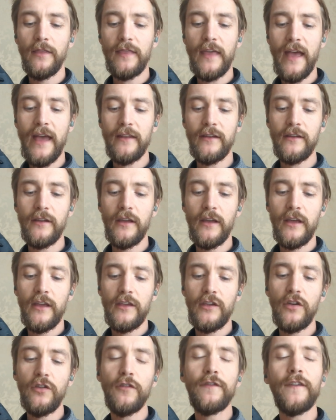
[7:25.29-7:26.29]
then
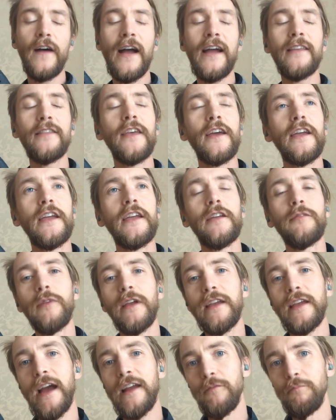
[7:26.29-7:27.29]
you'll find that it
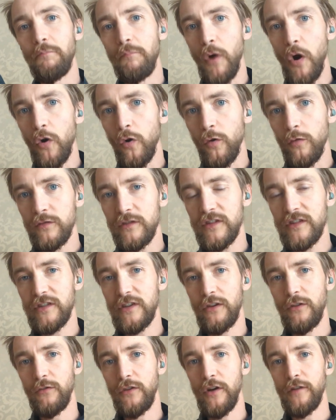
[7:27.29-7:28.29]
kind of molds
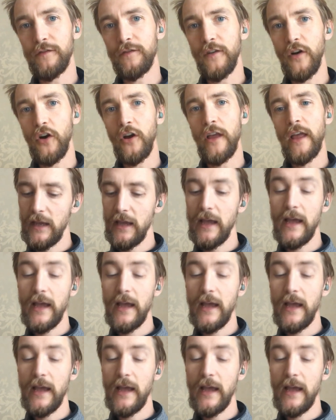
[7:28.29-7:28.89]
to your foot